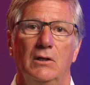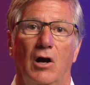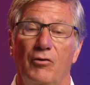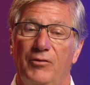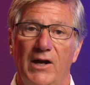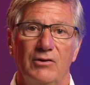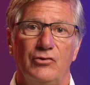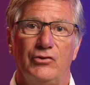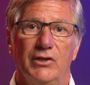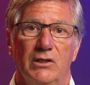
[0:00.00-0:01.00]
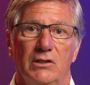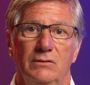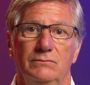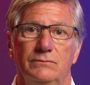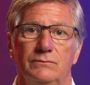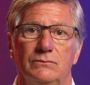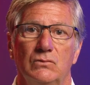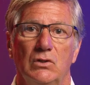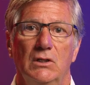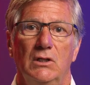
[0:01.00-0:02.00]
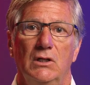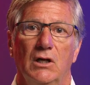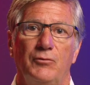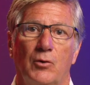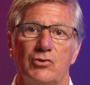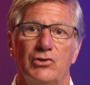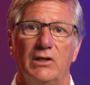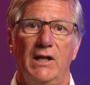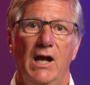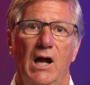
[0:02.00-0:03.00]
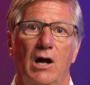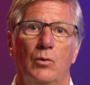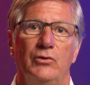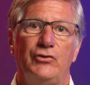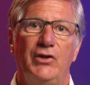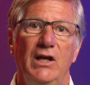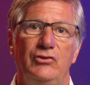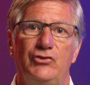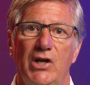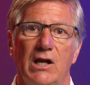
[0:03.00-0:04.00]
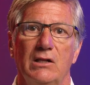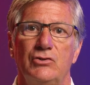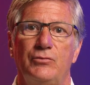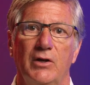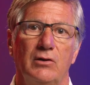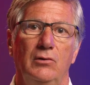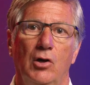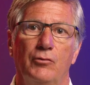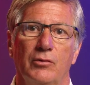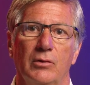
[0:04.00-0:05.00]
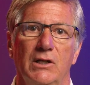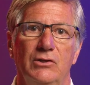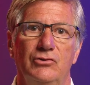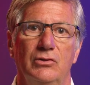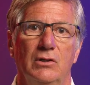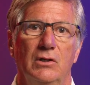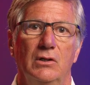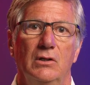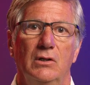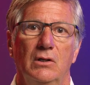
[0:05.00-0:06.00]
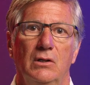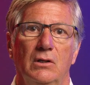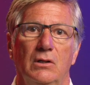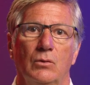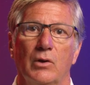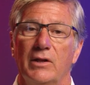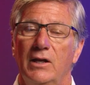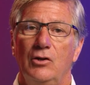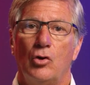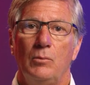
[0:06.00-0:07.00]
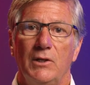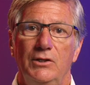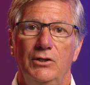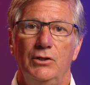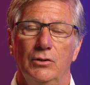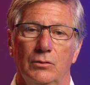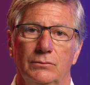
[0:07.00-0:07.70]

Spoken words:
Our founders did. Unfortunately now, when states challenge federal overreach, what do they normally do?